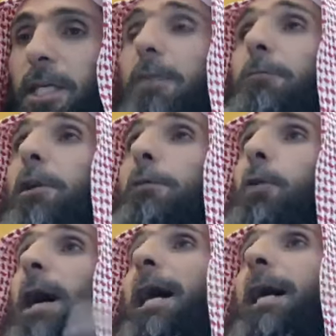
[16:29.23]
Even if
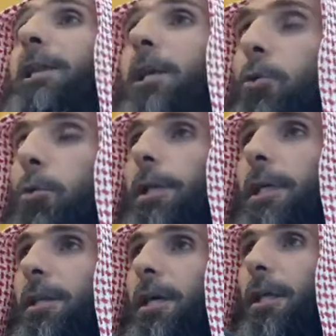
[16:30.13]
you had the
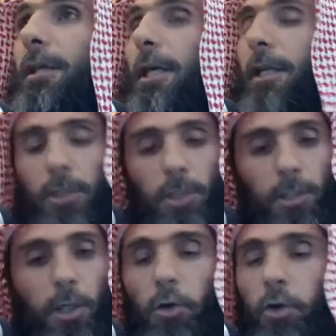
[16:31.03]
ruling and
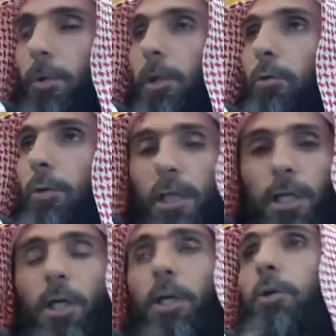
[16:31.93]
the hukum of the ruling,
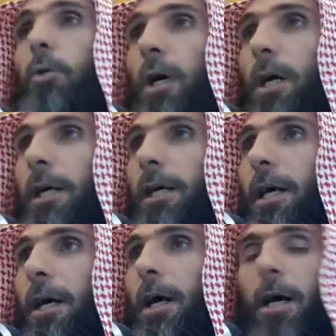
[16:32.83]
you are
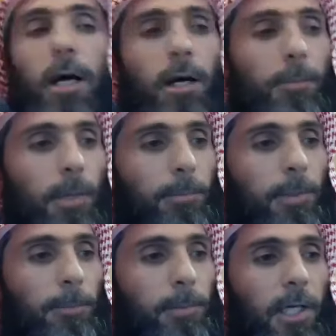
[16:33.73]

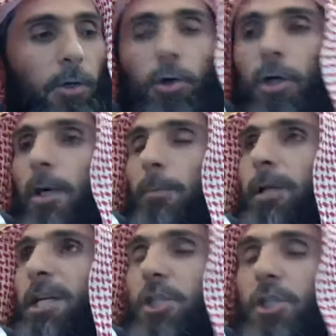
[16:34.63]

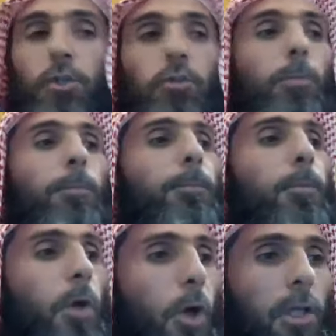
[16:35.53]
obliged to
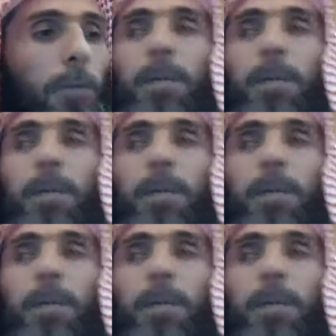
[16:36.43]
call